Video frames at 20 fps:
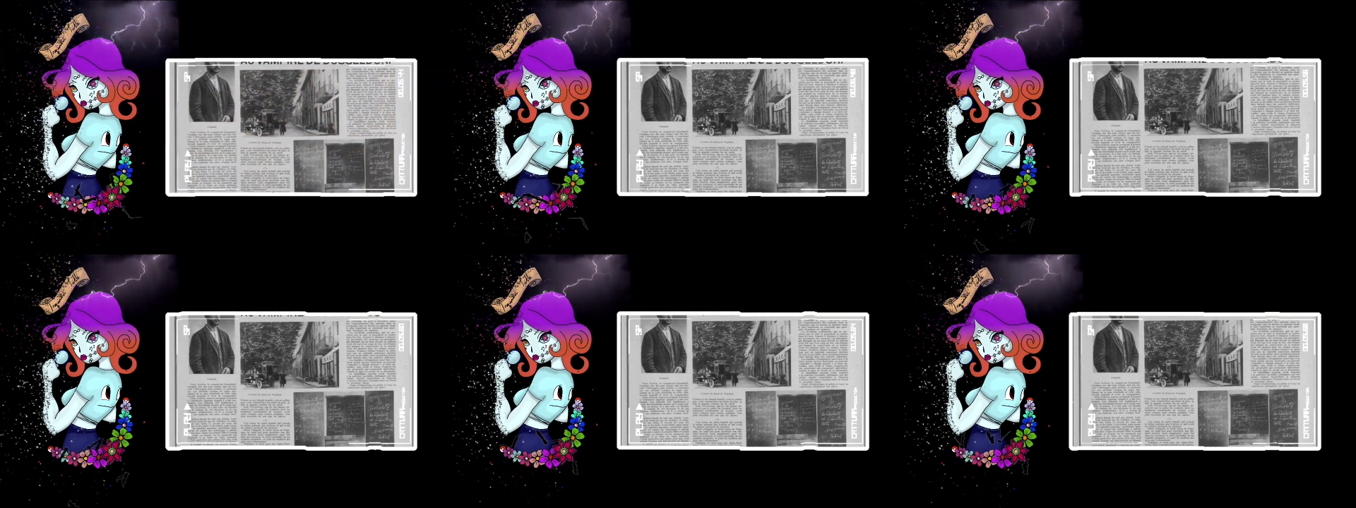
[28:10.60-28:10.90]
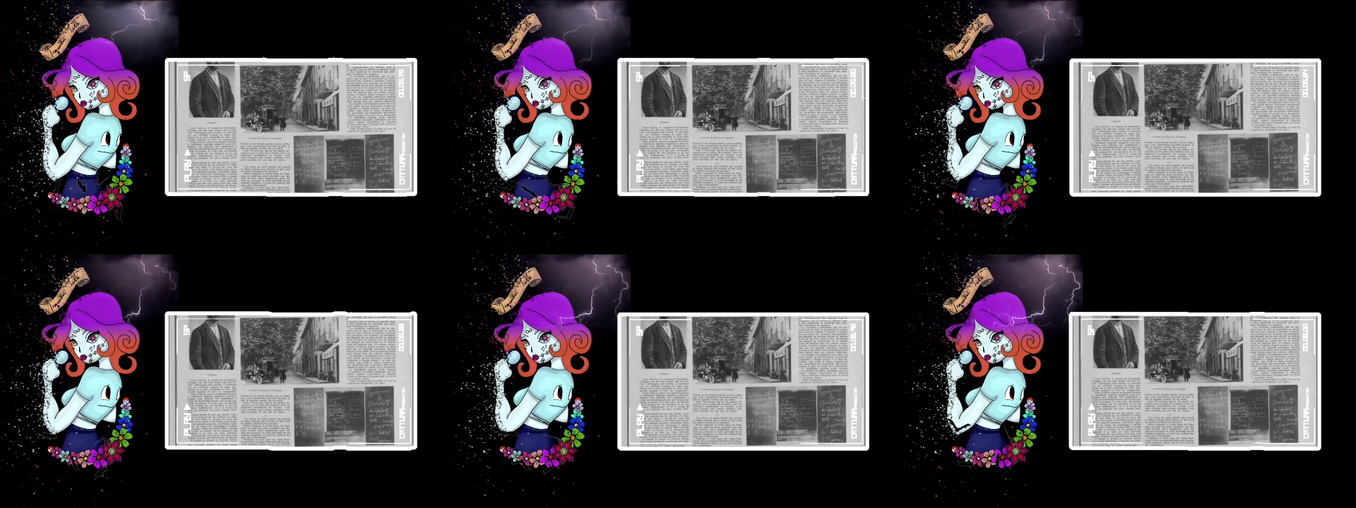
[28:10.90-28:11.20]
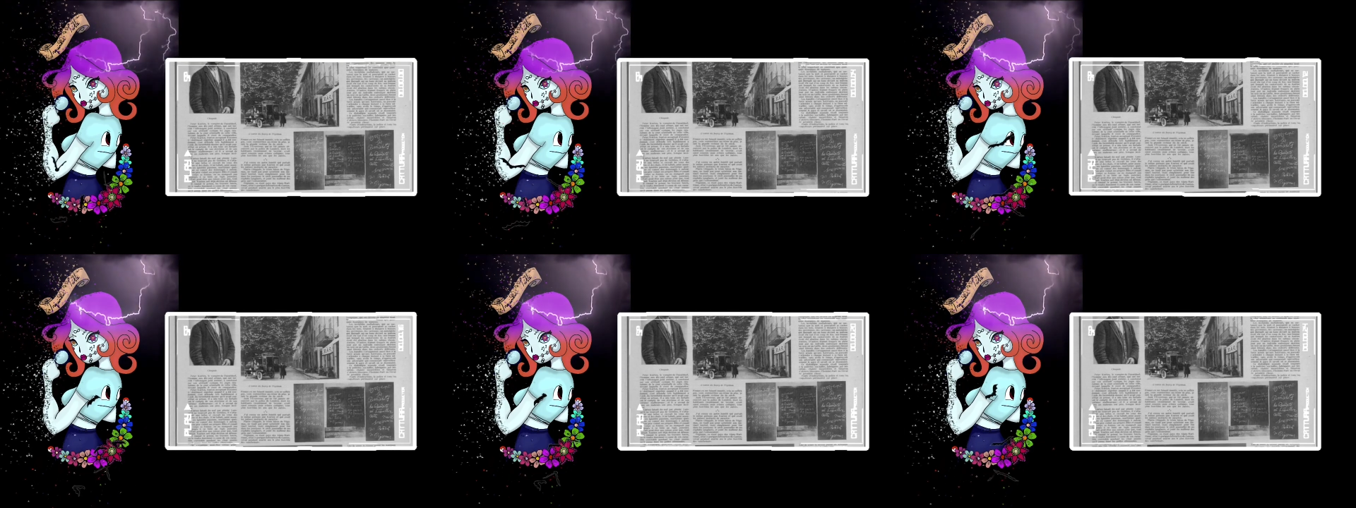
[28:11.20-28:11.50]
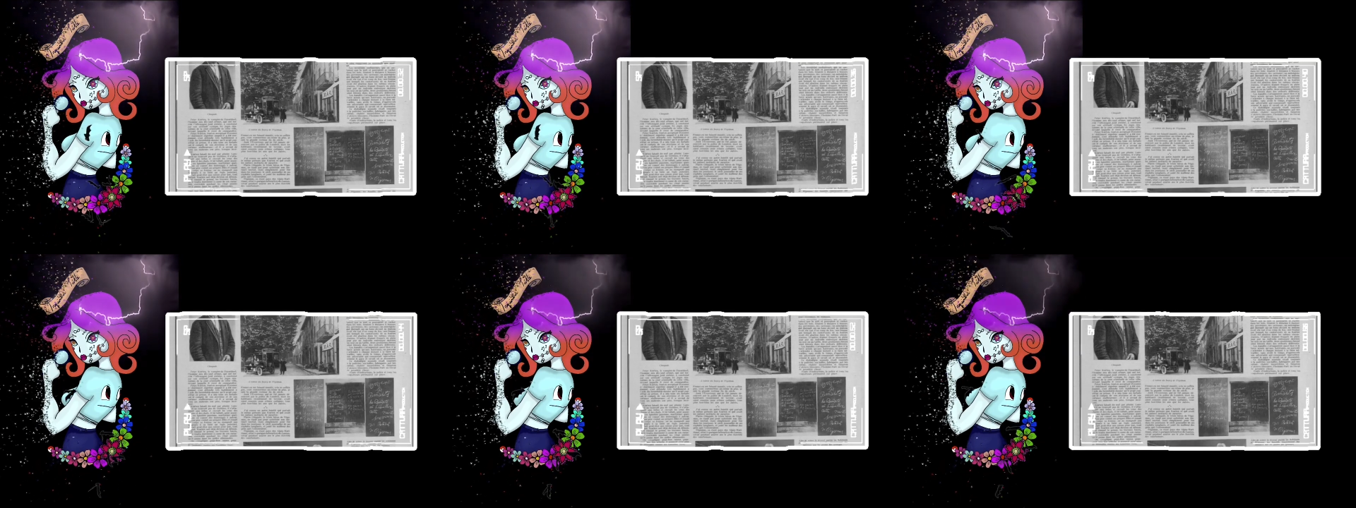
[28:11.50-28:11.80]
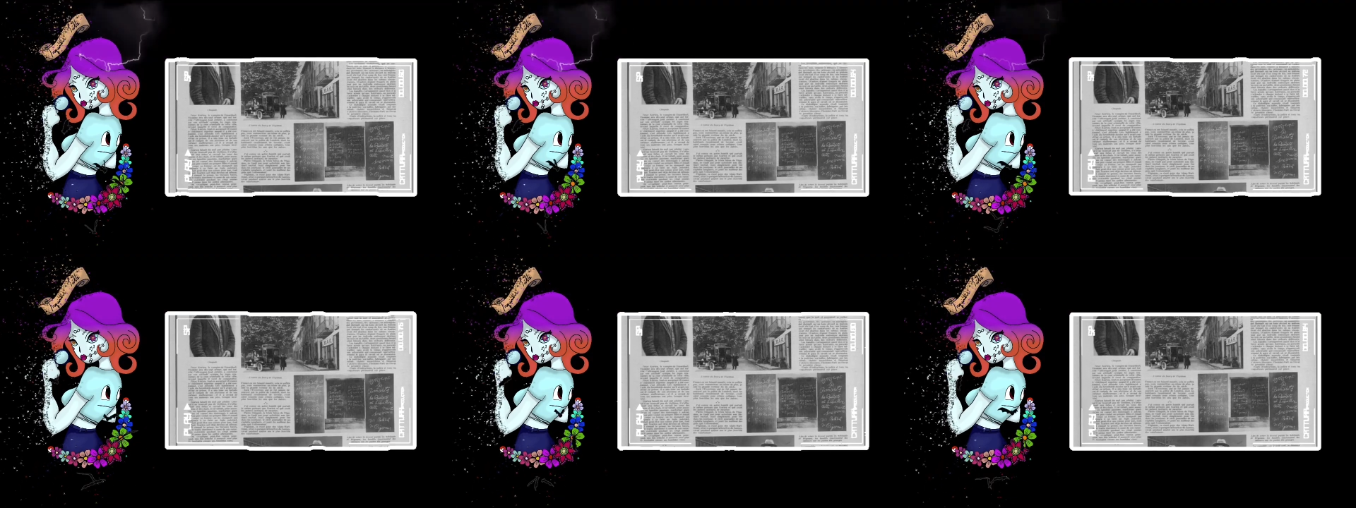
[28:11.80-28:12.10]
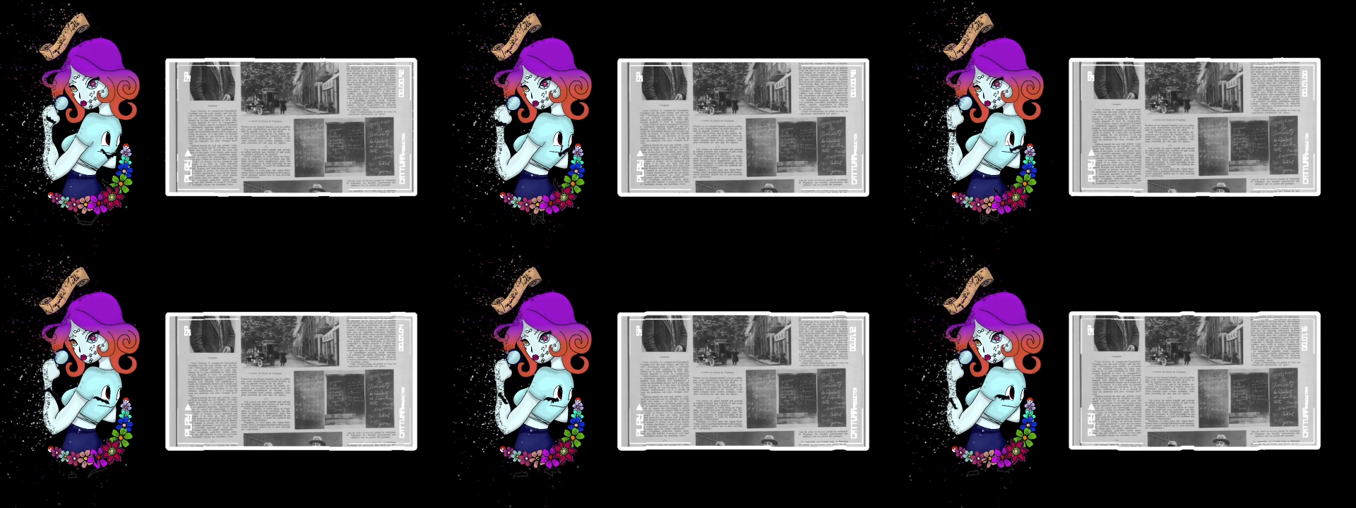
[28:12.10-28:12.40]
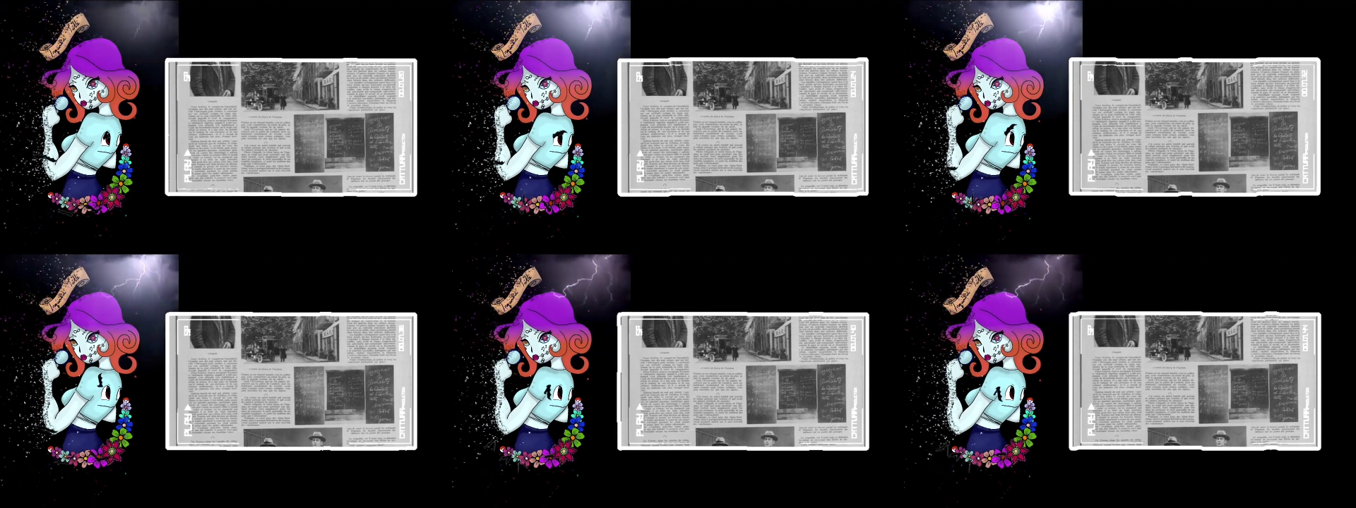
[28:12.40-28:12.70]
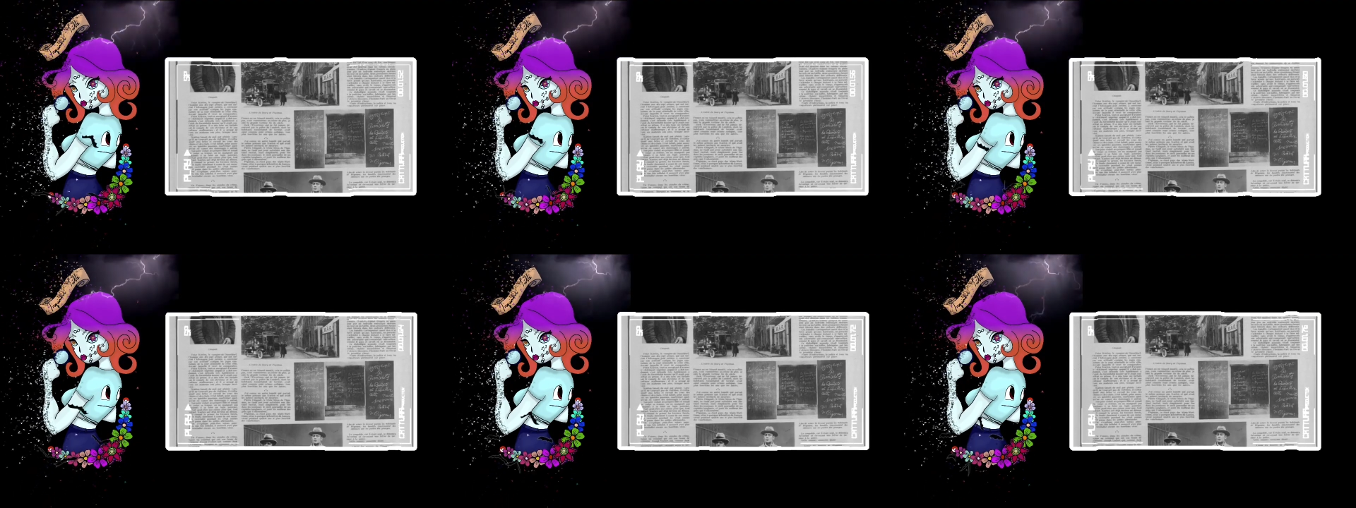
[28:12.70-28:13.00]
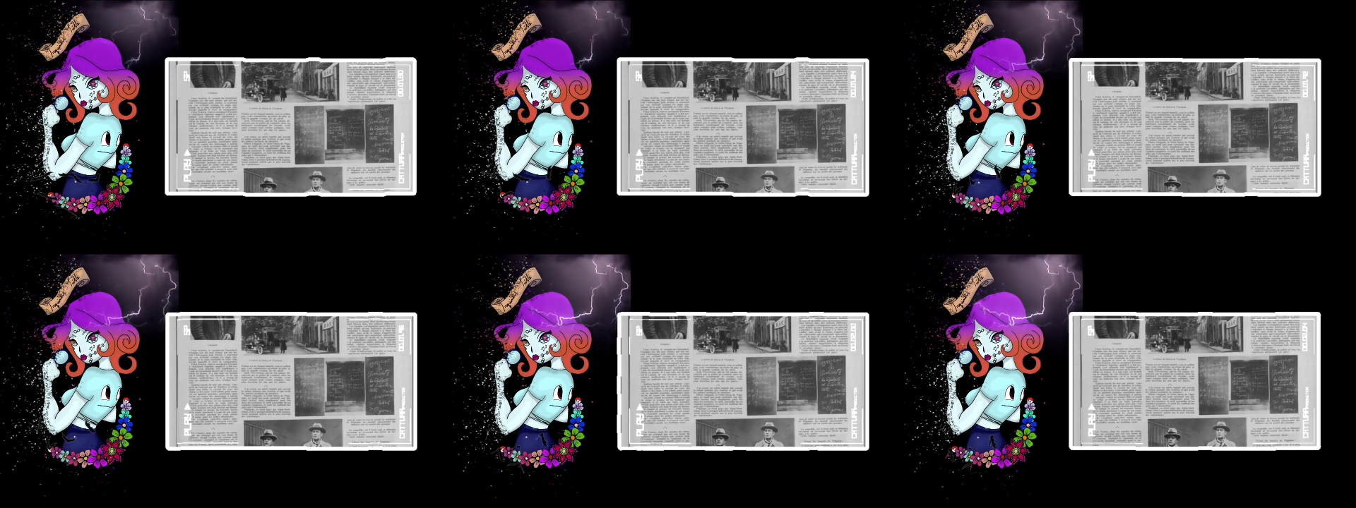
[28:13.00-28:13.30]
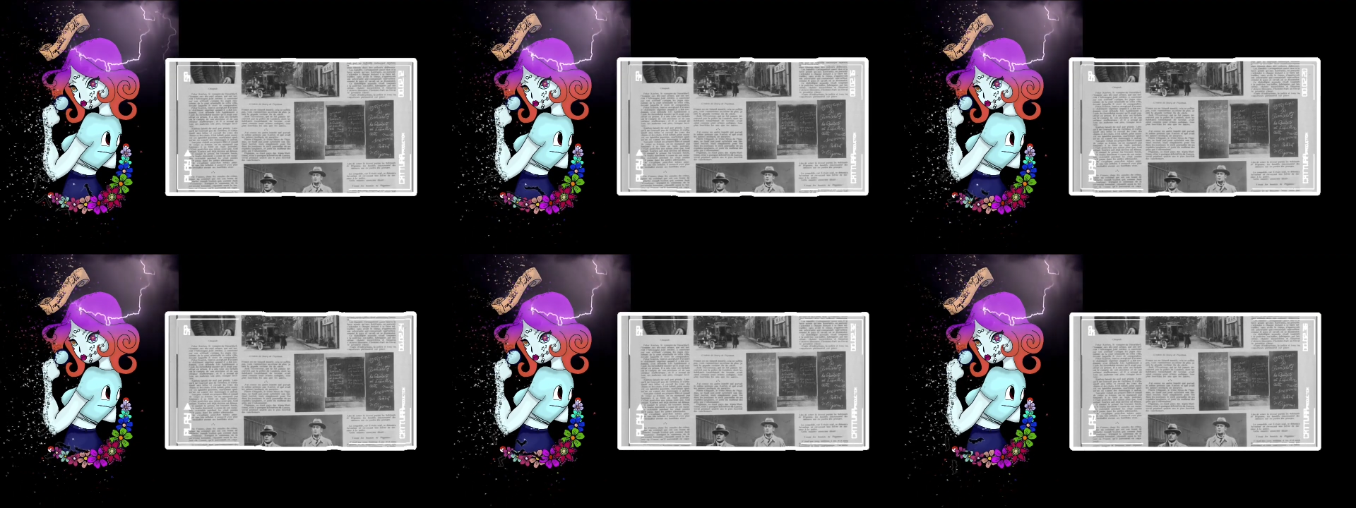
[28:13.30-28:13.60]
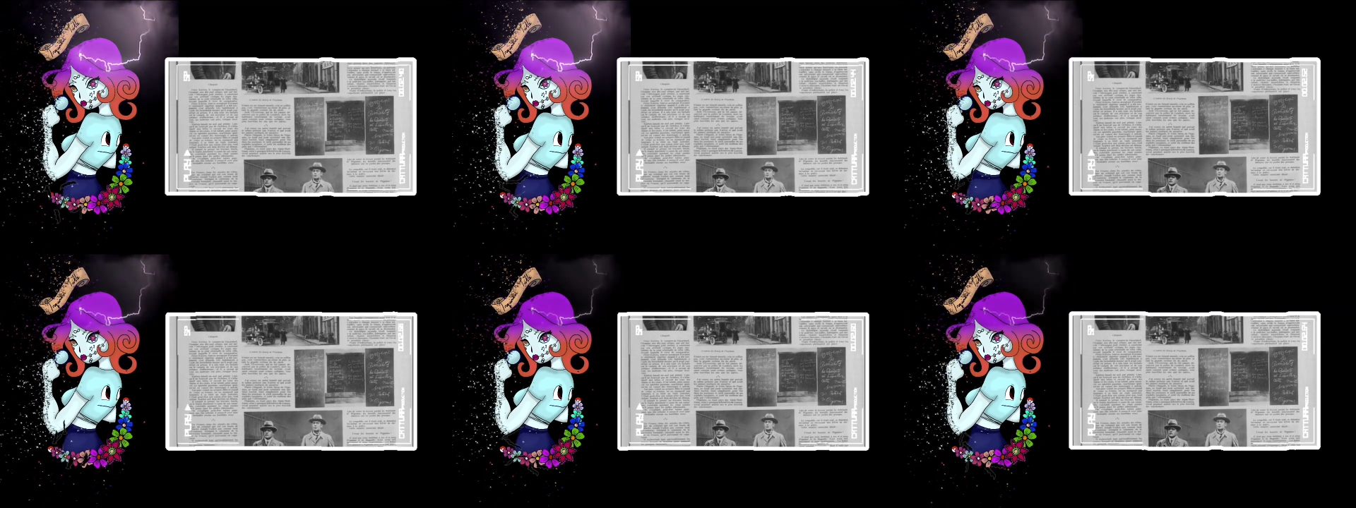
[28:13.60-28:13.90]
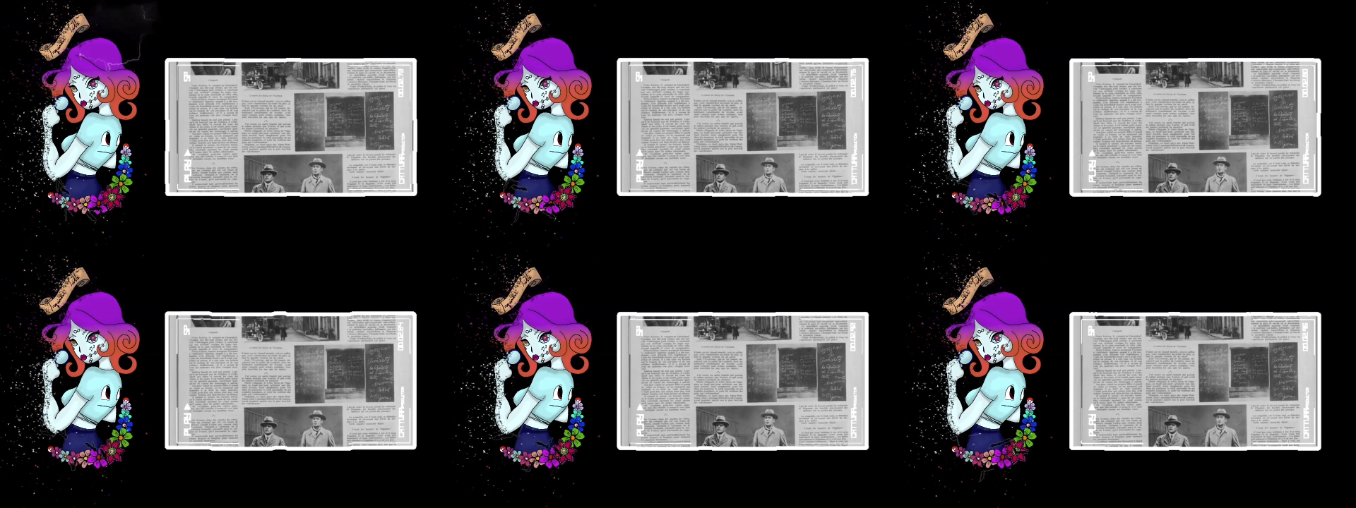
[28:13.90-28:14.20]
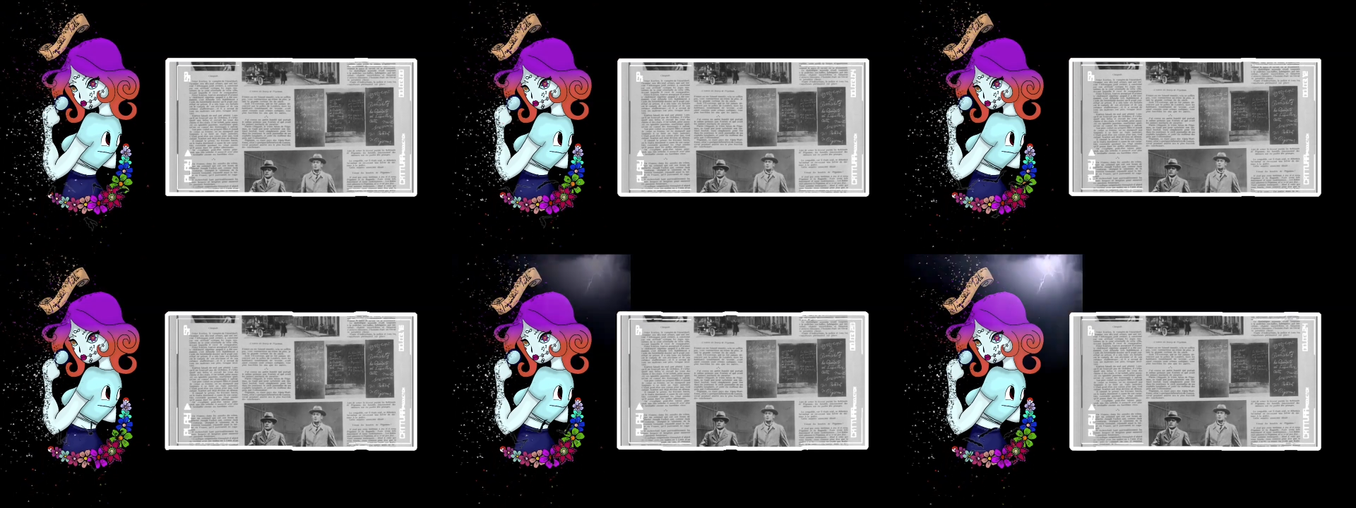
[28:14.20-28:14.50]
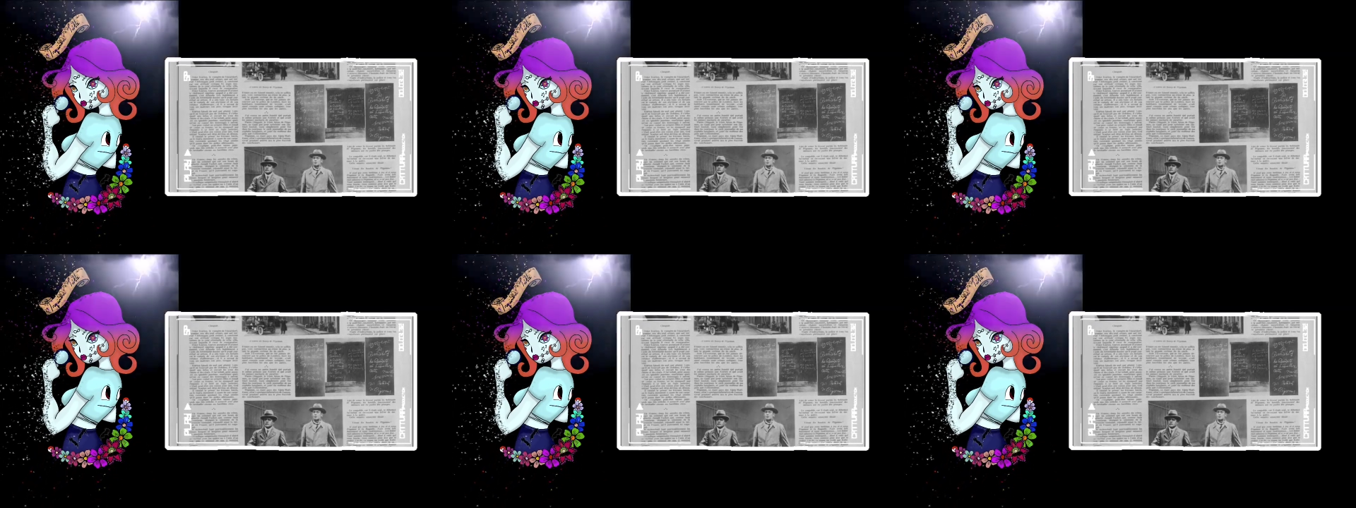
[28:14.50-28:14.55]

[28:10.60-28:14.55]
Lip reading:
Nobody's mouth can be seen.